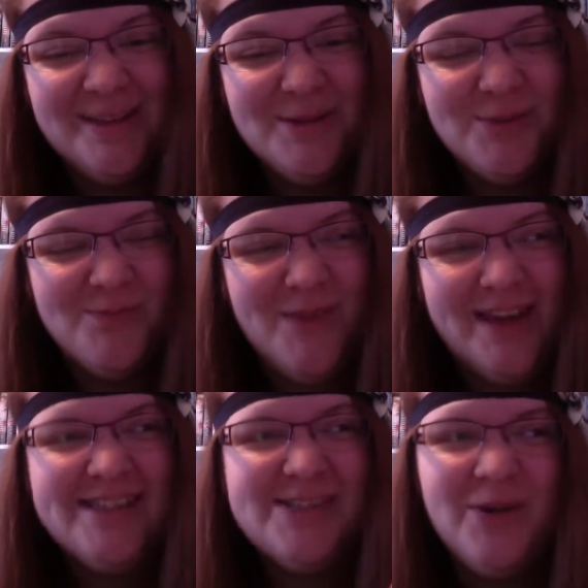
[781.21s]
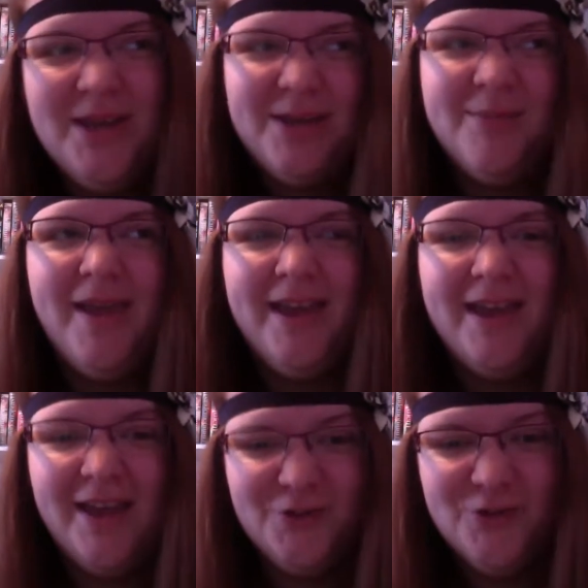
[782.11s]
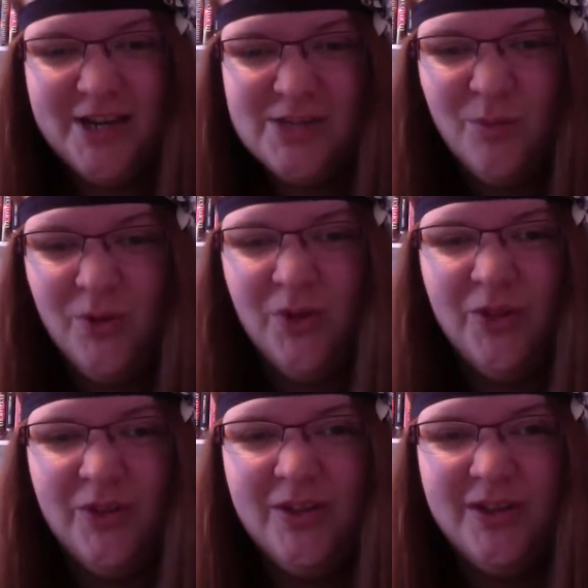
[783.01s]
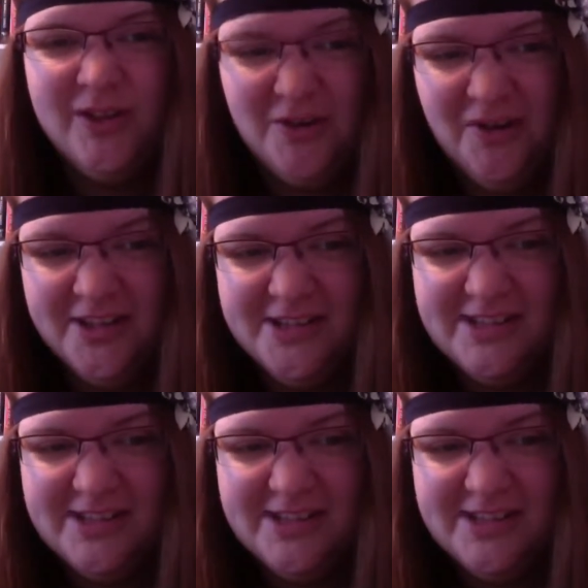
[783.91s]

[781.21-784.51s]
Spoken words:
made it so he could make untraceable calls